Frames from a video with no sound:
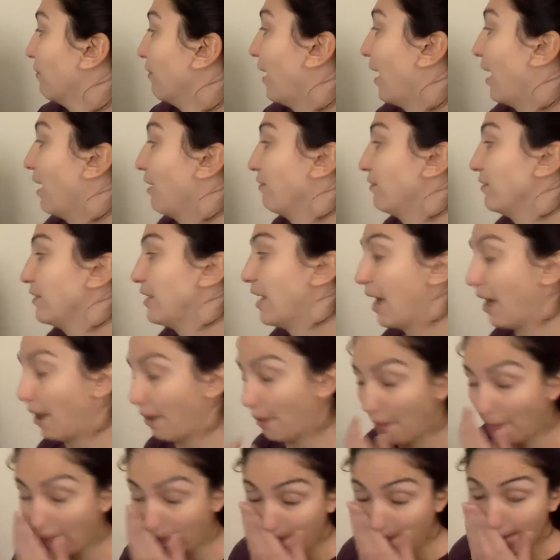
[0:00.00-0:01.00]
5. Now,
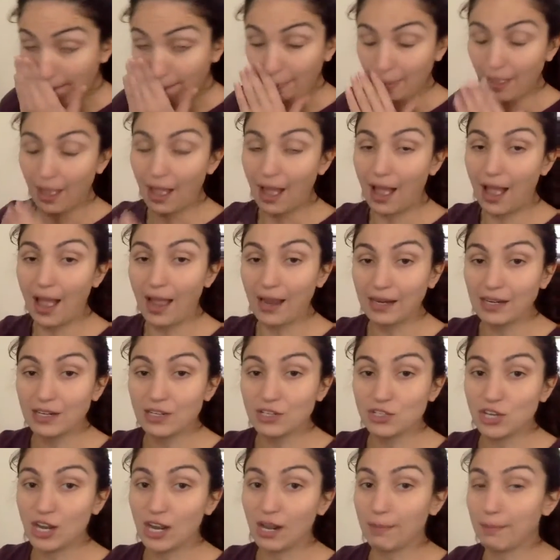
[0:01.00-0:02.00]
I can
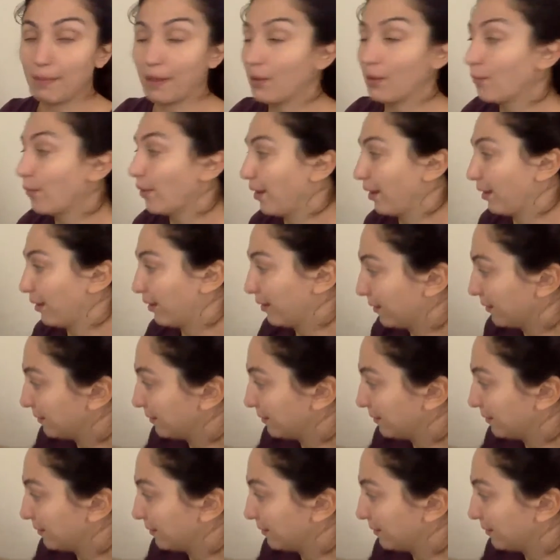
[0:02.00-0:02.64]
check my work.